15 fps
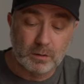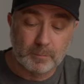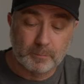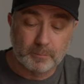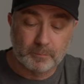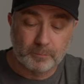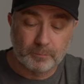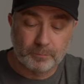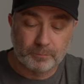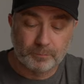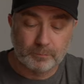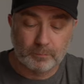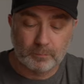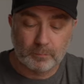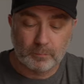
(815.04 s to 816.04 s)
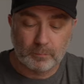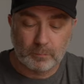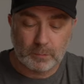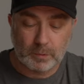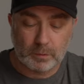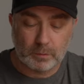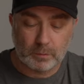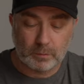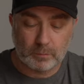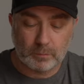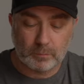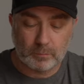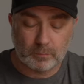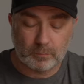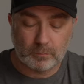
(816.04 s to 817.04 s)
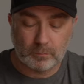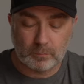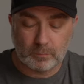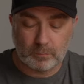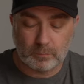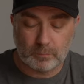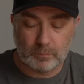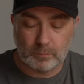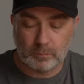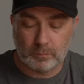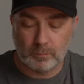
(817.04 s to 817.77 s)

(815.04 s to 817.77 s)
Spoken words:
Nobody speaks.